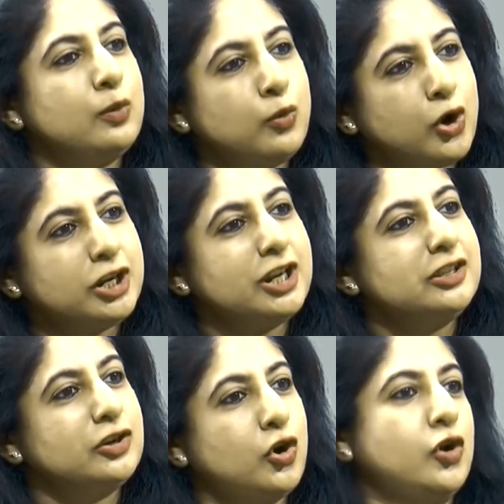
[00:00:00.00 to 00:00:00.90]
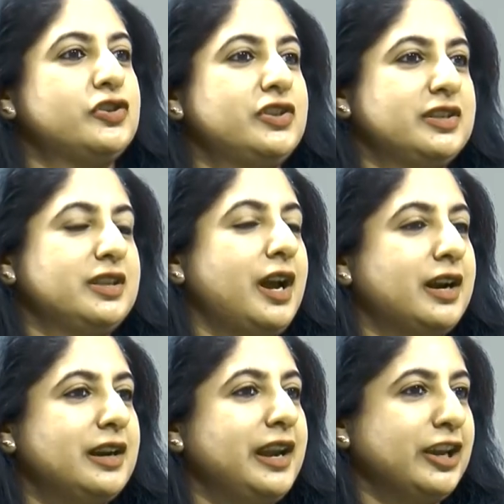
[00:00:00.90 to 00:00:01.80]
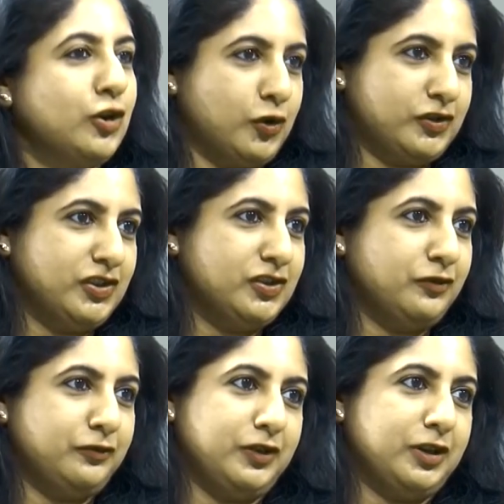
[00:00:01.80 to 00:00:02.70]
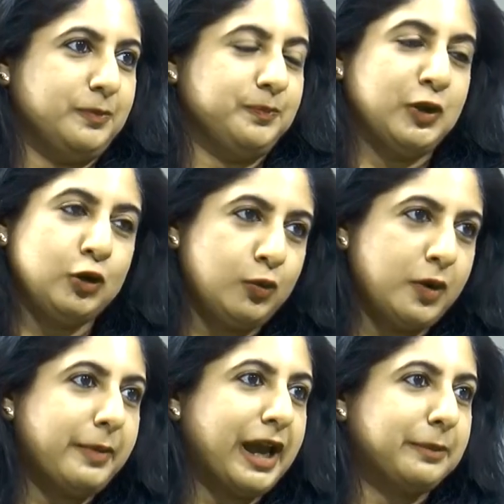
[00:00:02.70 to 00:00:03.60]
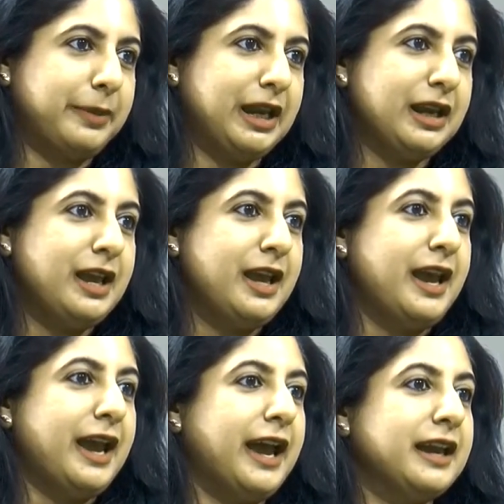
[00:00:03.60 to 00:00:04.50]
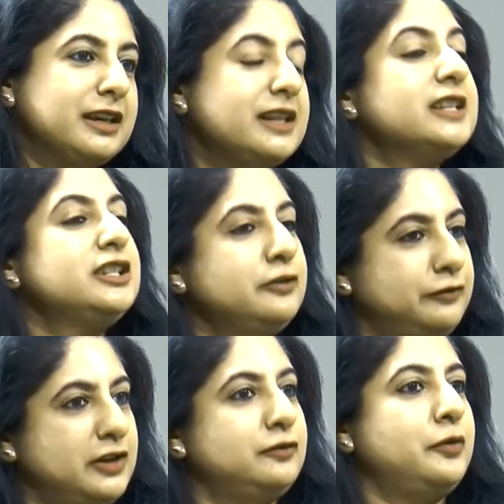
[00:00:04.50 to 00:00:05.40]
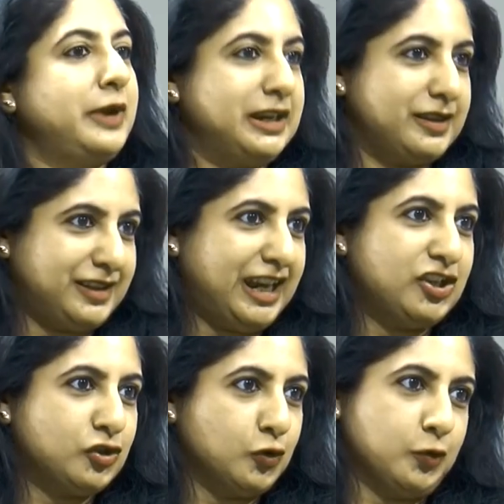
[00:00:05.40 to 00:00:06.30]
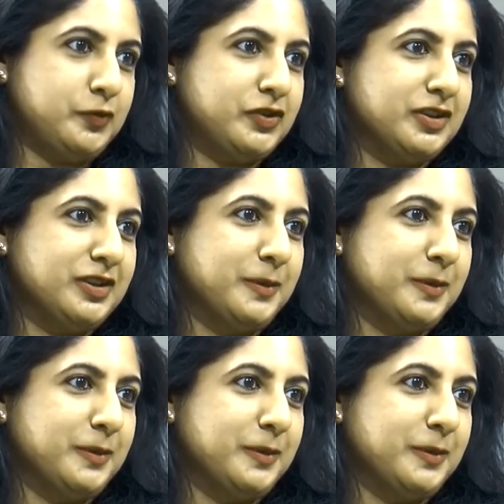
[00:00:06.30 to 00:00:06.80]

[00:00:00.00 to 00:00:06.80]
what are the causes, the underlying causes of lower back pain, and is it different for various age groups?